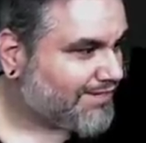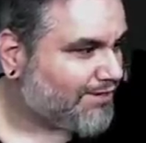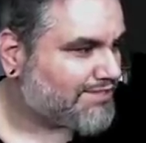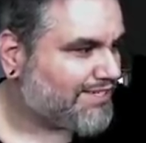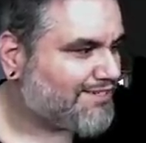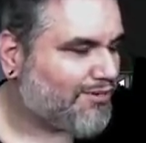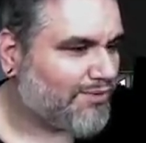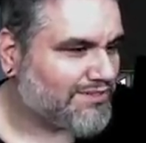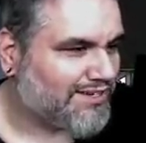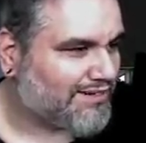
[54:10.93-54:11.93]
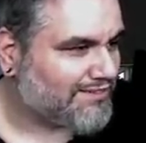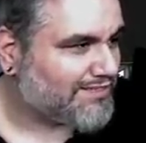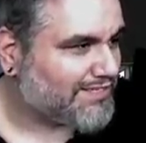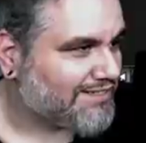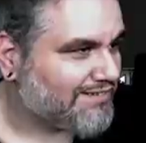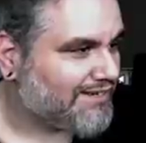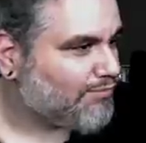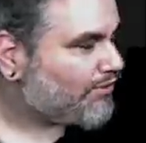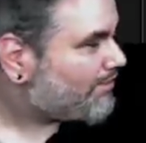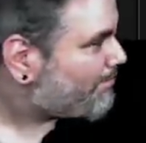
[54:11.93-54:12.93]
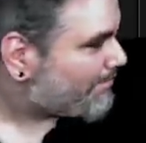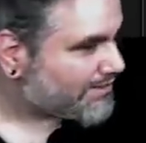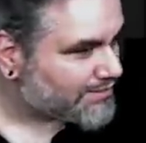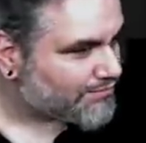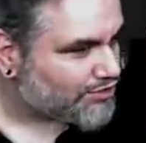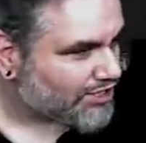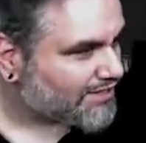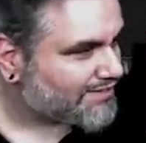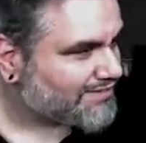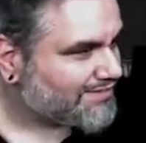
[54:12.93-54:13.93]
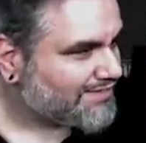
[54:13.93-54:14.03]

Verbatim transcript: Oh, Psychotog was Doctor Teeth. You're right. What a piece of junk.